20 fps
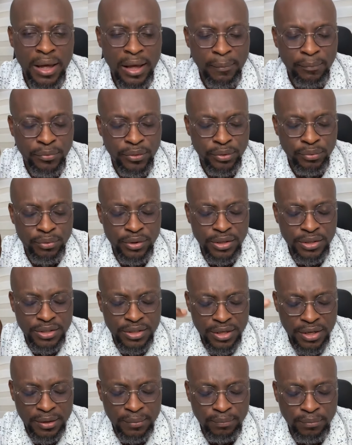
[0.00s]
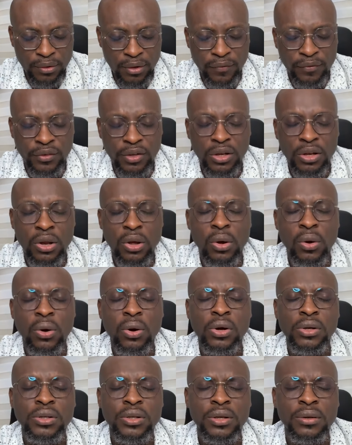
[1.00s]
I'm the redeemed of the
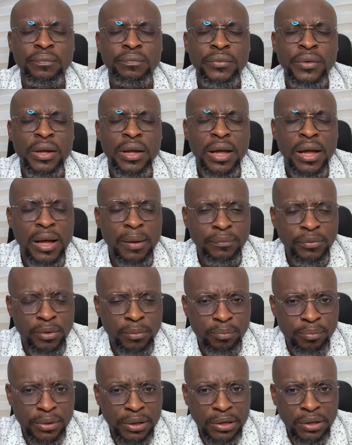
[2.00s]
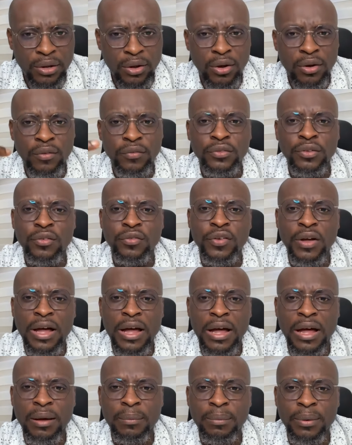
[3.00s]
Lord. I'm the beloved of
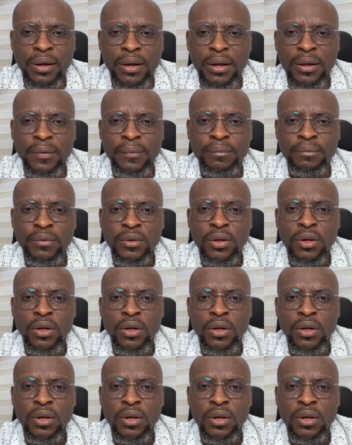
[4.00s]
Abba.